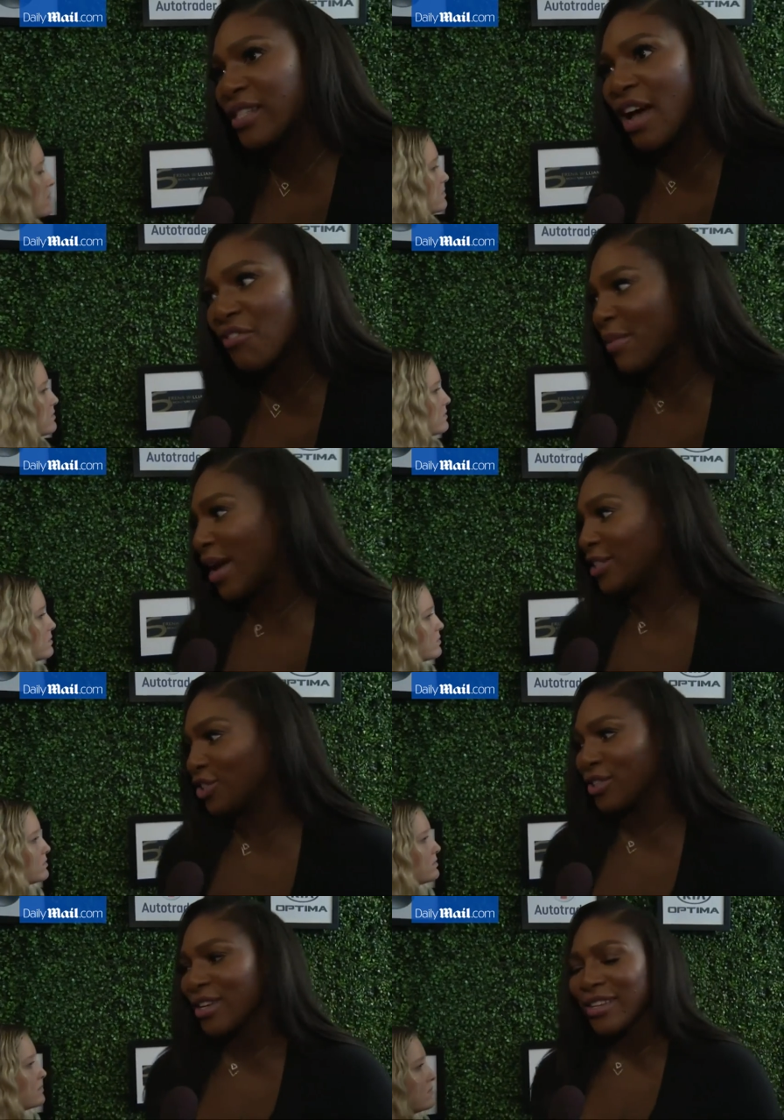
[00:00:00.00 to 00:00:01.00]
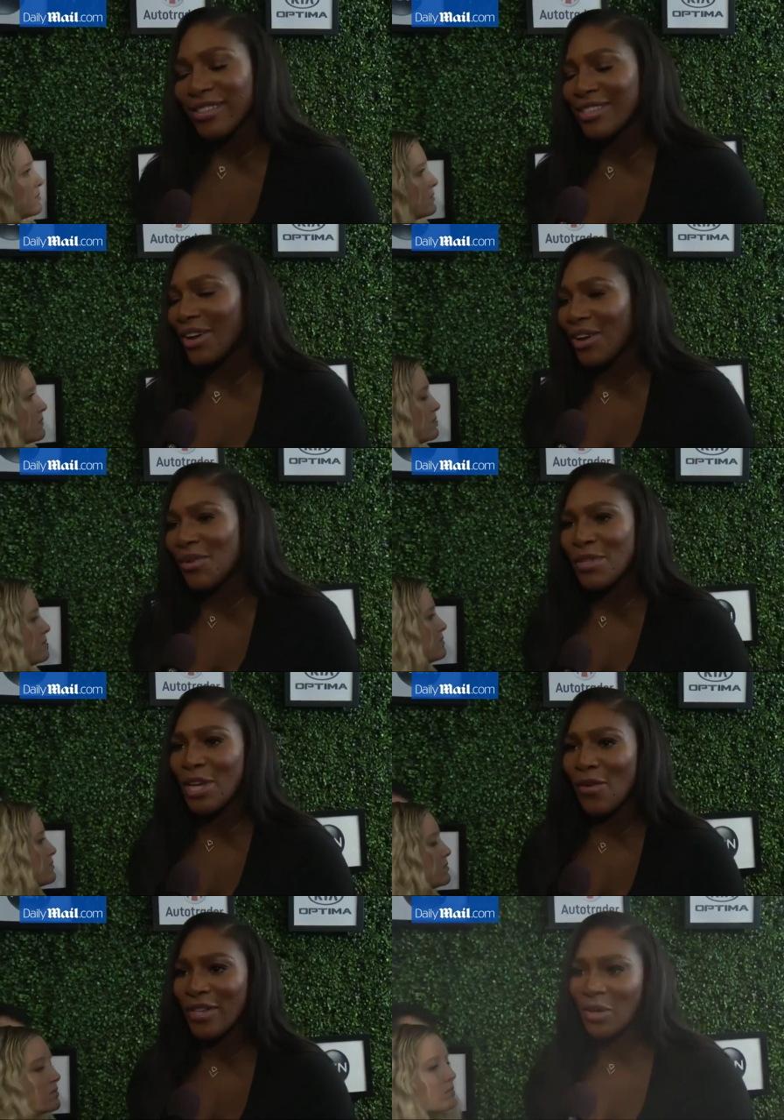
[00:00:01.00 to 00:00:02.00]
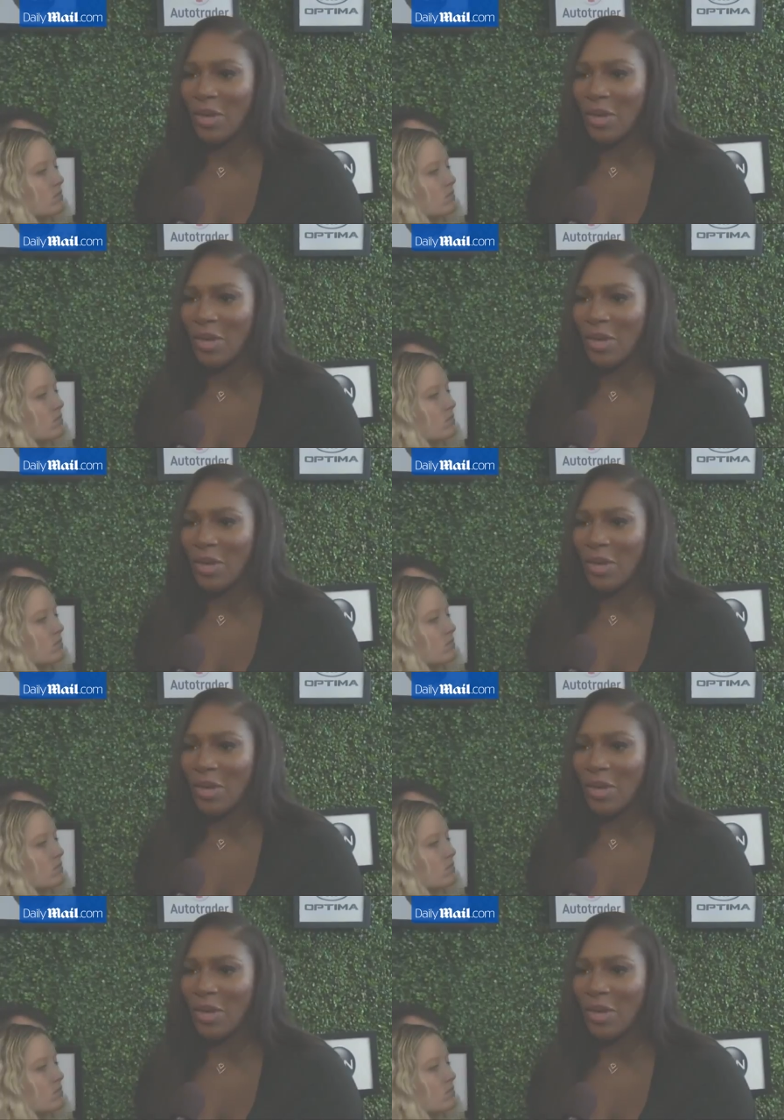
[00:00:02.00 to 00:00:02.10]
a tough match, so it was always